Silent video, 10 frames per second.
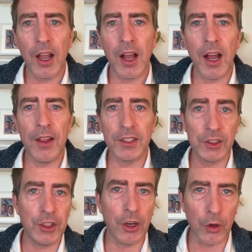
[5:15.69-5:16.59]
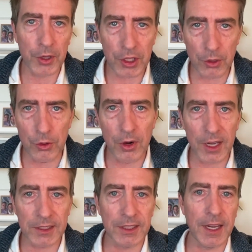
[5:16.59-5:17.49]
That's GROQ,
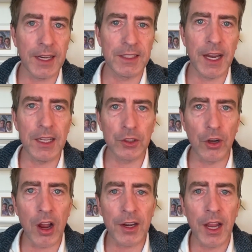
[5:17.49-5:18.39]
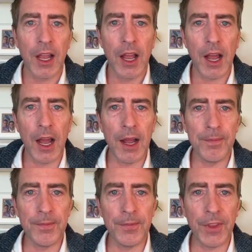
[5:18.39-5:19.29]
not XAI's Groq.